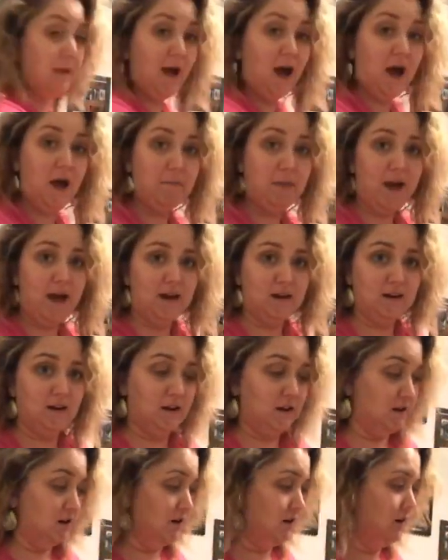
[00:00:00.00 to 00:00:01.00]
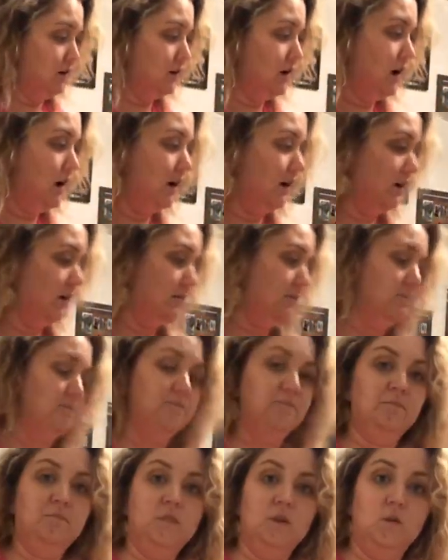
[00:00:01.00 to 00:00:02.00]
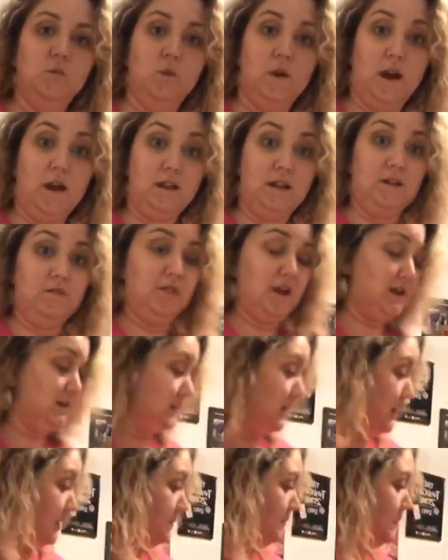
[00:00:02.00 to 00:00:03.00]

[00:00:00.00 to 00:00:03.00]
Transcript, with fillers: iPad in here um, when I leave that day.